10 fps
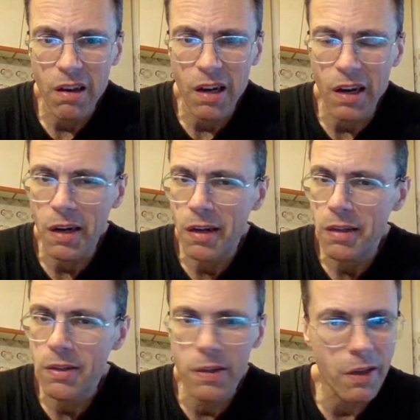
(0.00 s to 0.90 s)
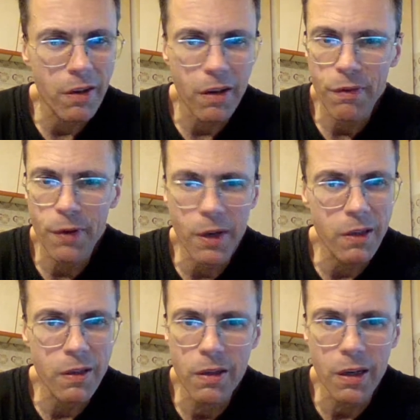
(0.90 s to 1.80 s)
I started to get fucking
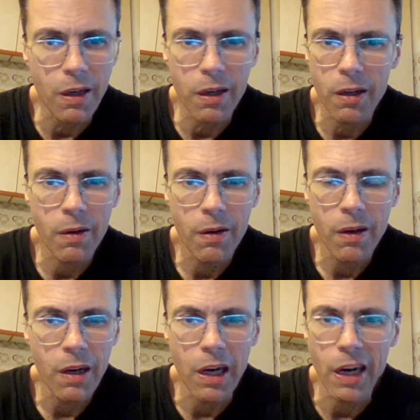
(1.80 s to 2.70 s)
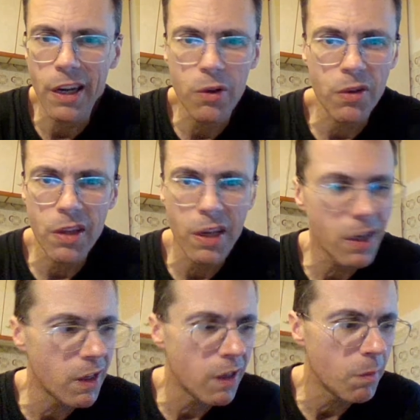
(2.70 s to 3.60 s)
sick. I couldn't take
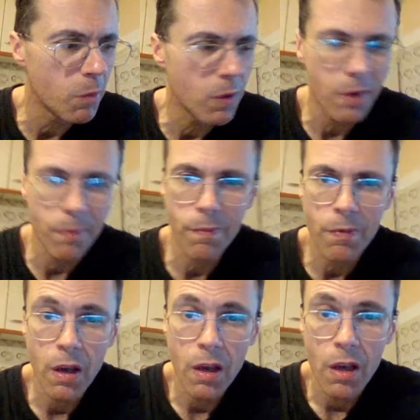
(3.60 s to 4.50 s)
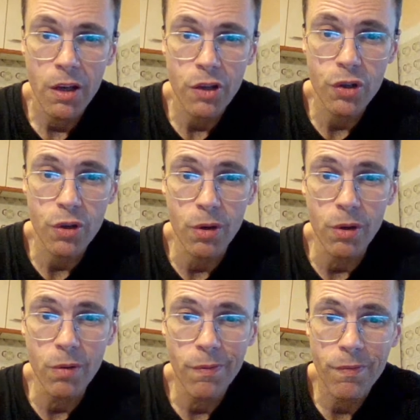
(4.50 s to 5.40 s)
it anymore.
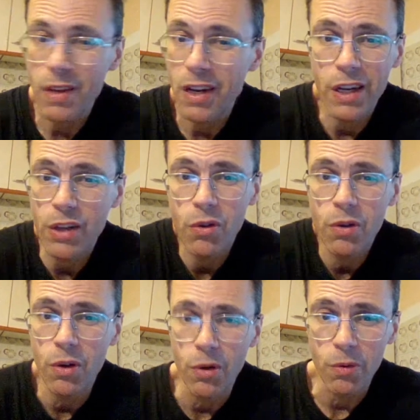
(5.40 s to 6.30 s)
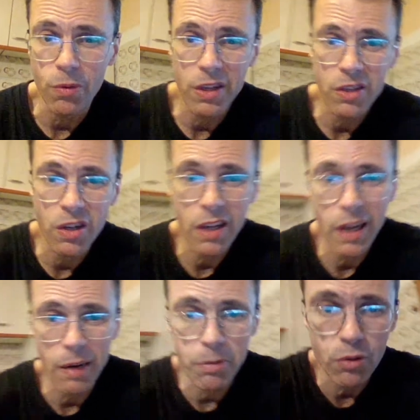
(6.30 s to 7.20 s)
So I don't know what exactly
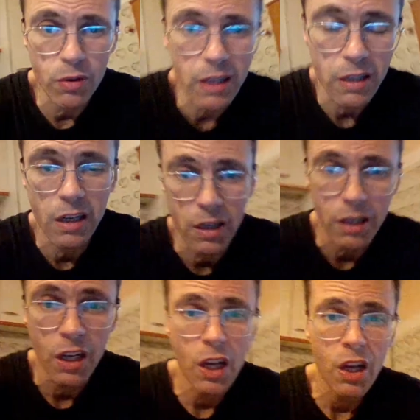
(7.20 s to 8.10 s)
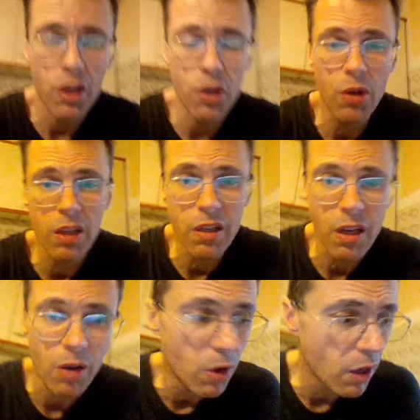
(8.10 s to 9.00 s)
happened to that honey. You can
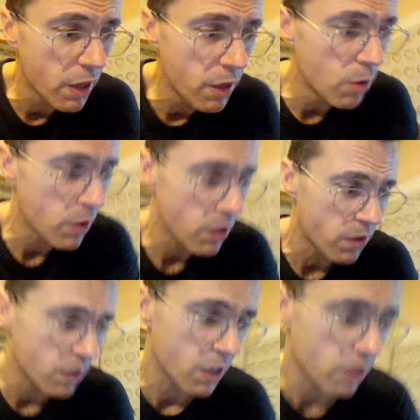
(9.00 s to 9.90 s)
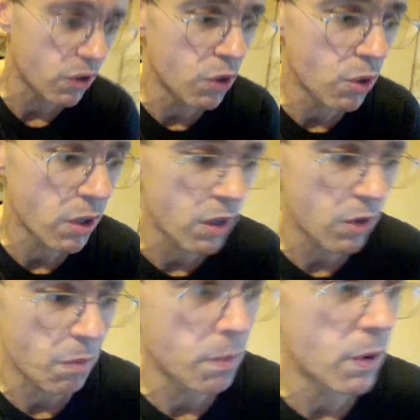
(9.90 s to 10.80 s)
tell, all I know is that you can tell
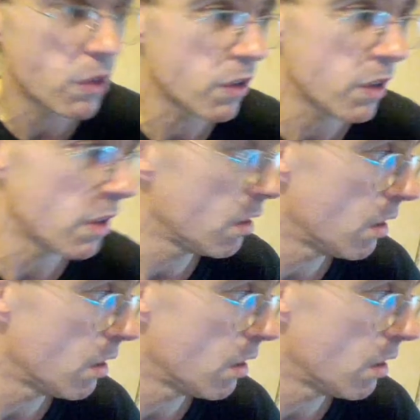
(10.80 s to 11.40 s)
the person